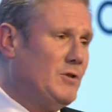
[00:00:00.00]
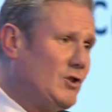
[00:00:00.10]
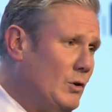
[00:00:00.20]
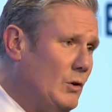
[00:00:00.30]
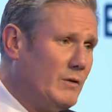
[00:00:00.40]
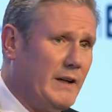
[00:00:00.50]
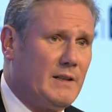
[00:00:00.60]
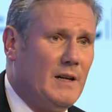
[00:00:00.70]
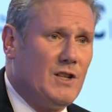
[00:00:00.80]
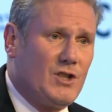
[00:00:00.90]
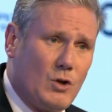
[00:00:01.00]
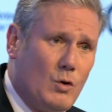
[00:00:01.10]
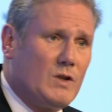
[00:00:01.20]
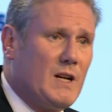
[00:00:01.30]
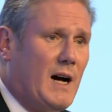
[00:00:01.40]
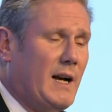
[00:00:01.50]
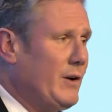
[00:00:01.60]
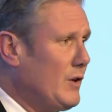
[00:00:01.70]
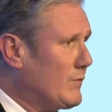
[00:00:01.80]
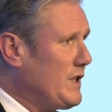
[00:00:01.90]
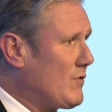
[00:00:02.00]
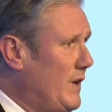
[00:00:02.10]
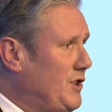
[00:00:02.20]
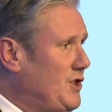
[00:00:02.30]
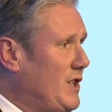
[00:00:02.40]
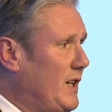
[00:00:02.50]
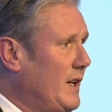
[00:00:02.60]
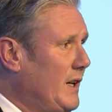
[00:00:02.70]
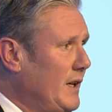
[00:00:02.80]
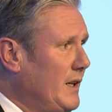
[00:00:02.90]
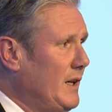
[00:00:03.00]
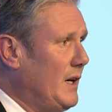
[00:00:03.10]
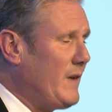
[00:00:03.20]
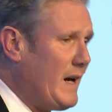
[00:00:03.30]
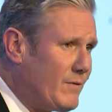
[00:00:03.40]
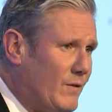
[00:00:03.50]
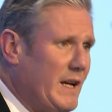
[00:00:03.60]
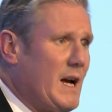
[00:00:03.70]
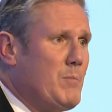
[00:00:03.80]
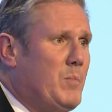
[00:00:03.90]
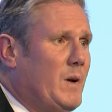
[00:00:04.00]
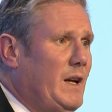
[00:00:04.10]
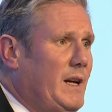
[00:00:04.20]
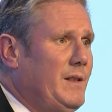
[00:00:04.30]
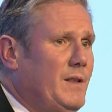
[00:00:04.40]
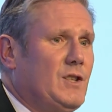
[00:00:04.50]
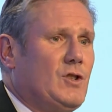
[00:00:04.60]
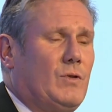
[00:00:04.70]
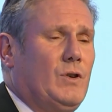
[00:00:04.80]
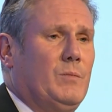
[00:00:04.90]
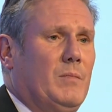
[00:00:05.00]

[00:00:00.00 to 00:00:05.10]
sure it scores highly on the risk register of every company in this room.